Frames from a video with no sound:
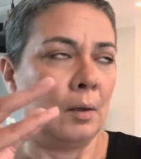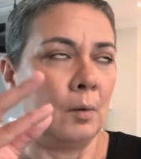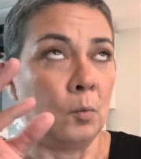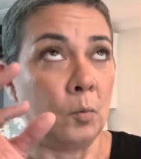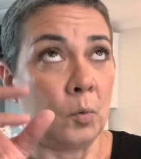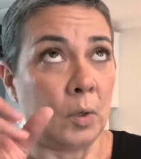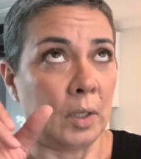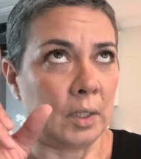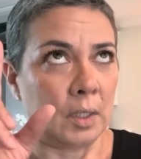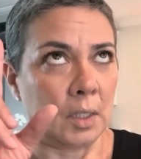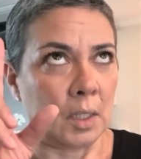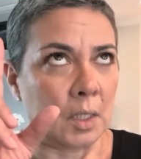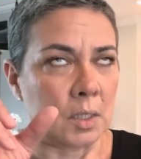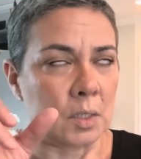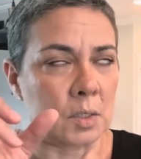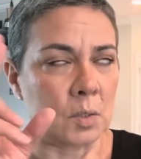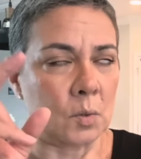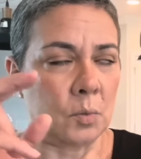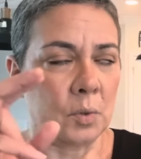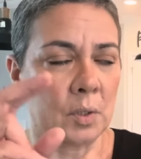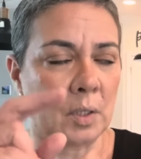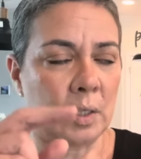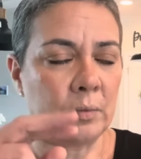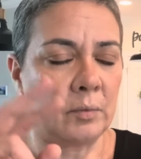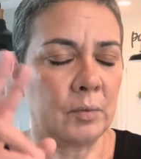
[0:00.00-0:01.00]
Windex or
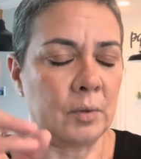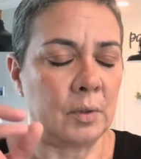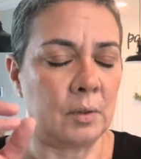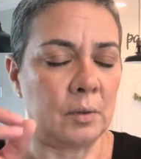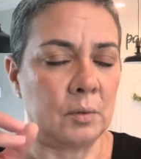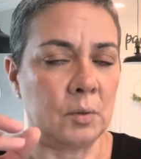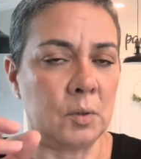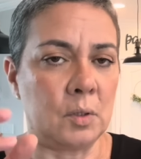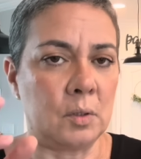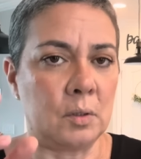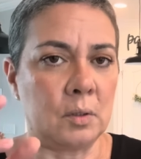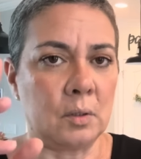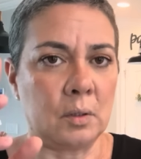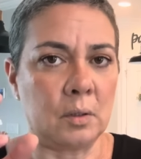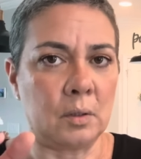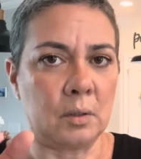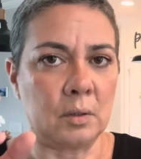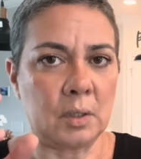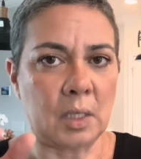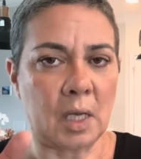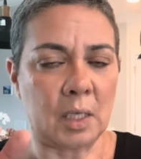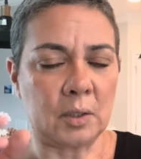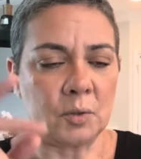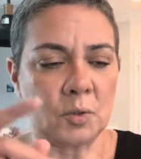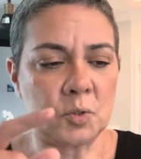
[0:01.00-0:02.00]
whatever, the
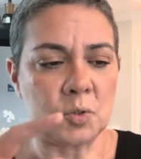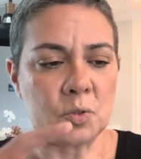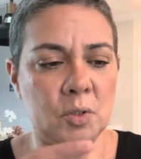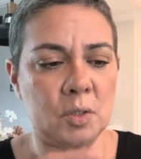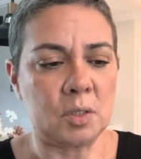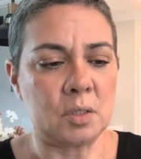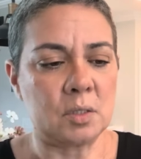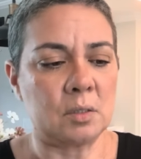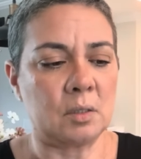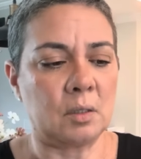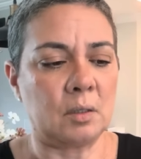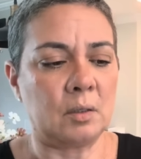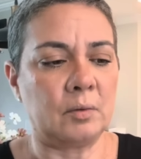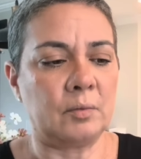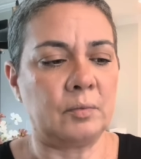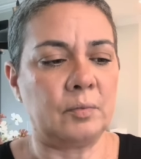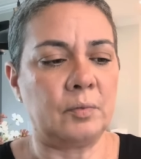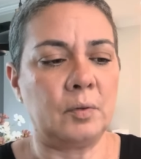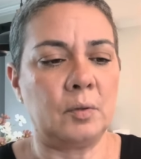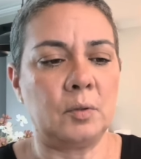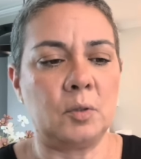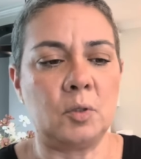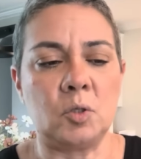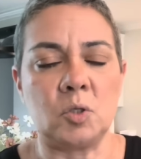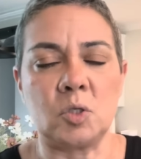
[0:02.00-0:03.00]
Dollar Tree stuff,
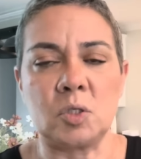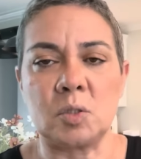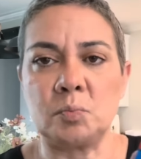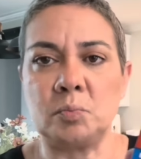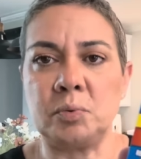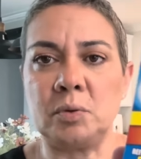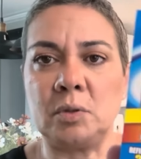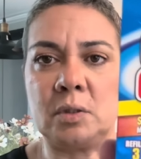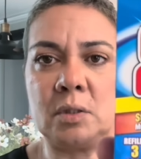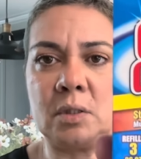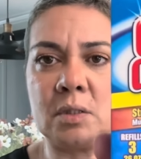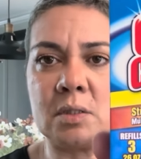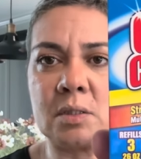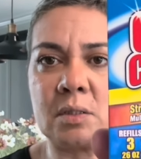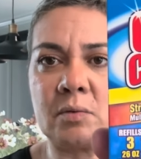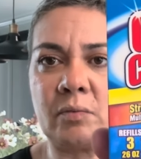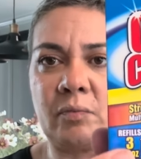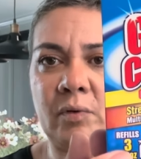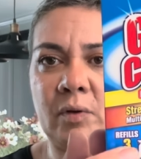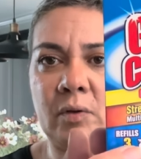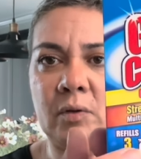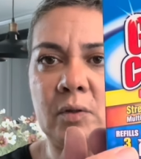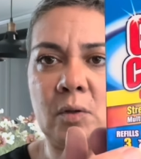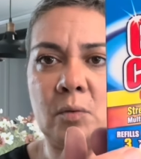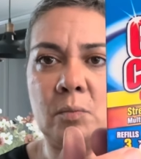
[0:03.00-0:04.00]
you just put this,
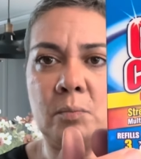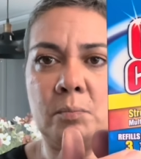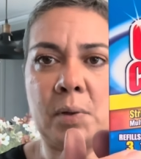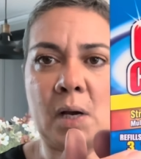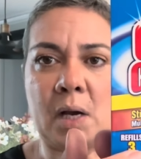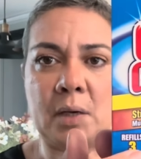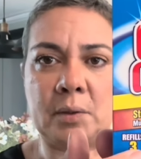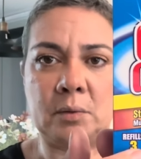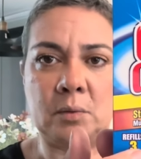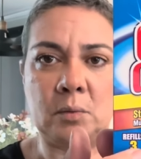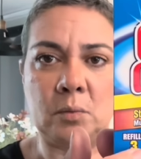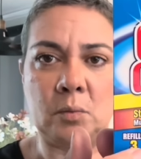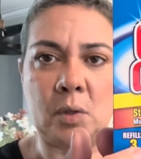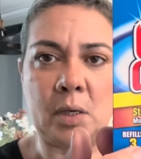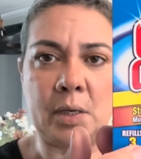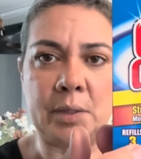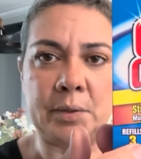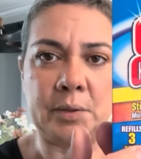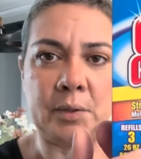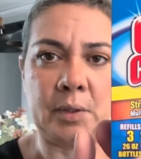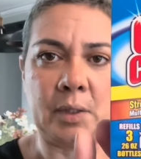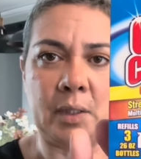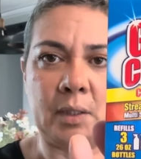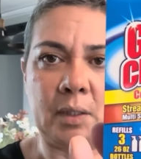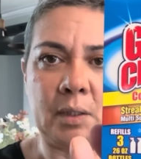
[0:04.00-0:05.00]
fill the bottle
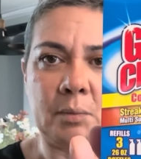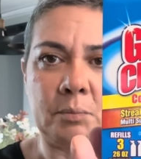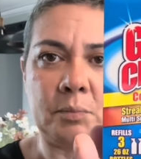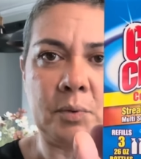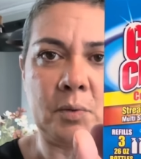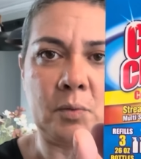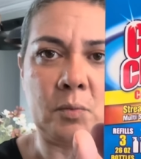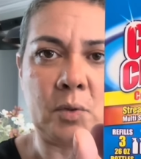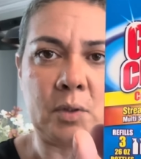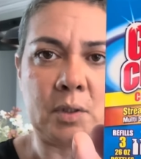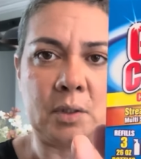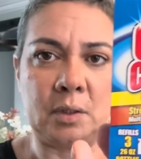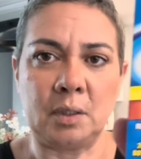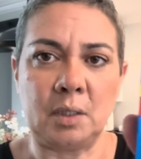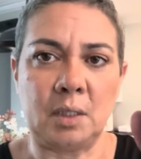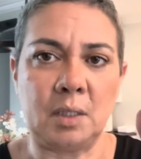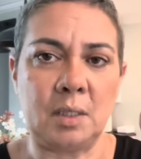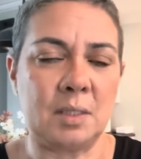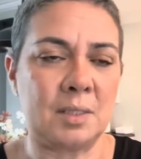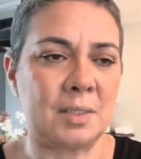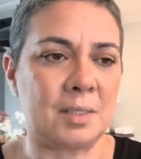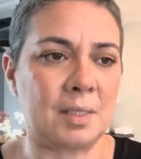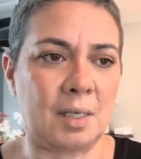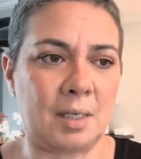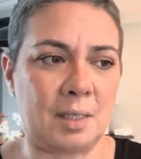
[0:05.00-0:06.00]
water and then put one of
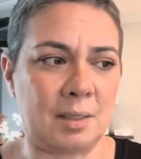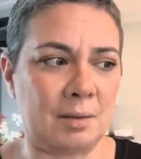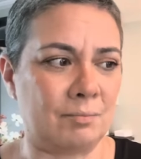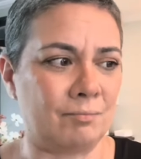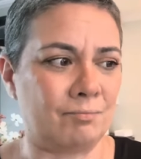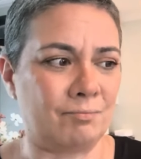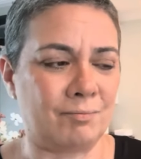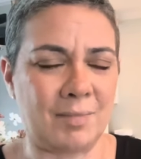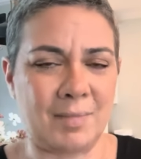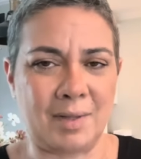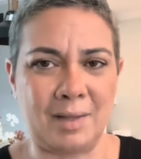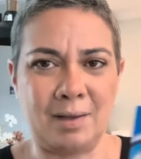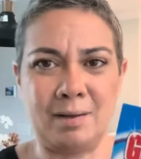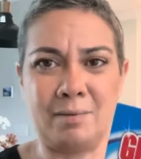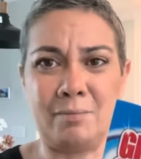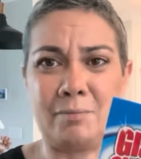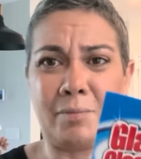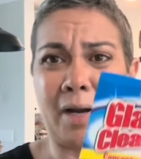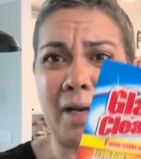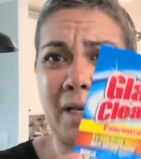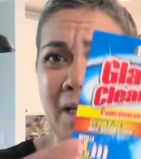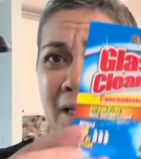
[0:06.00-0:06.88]
these and Right